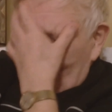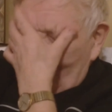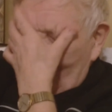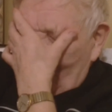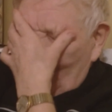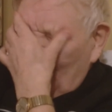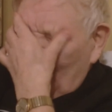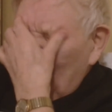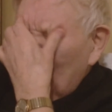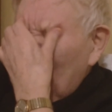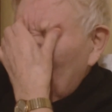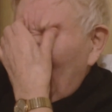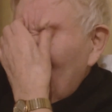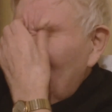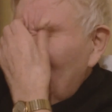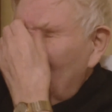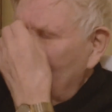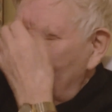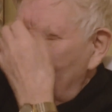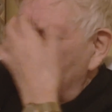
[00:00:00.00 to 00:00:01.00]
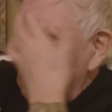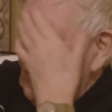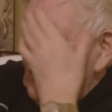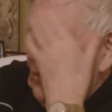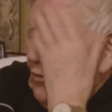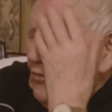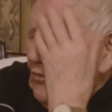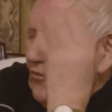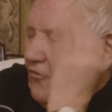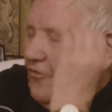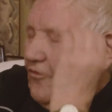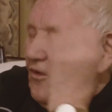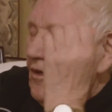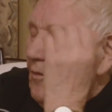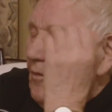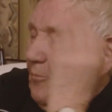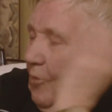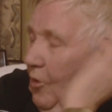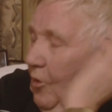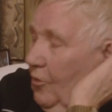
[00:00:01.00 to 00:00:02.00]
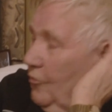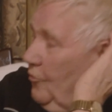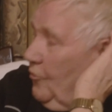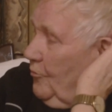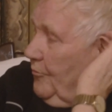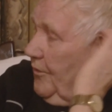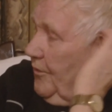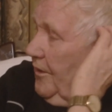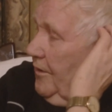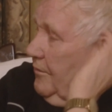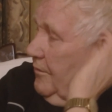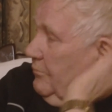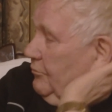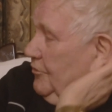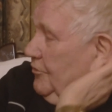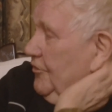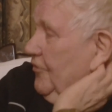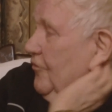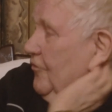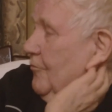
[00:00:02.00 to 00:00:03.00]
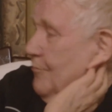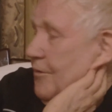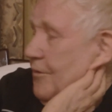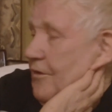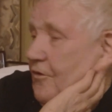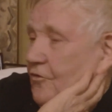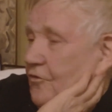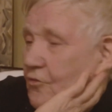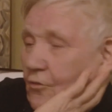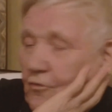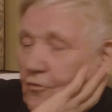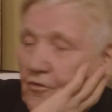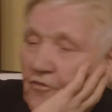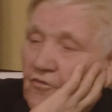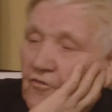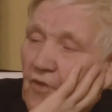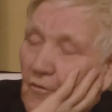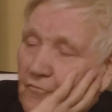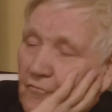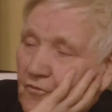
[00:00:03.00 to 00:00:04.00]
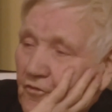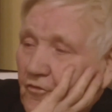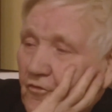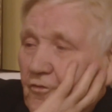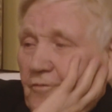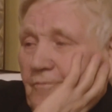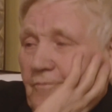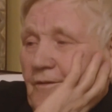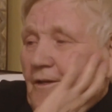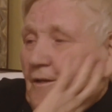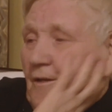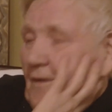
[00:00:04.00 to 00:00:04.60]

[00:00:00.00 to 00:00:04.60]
We used to go dancing in the old stair ballroom there, which used to be the tourist office.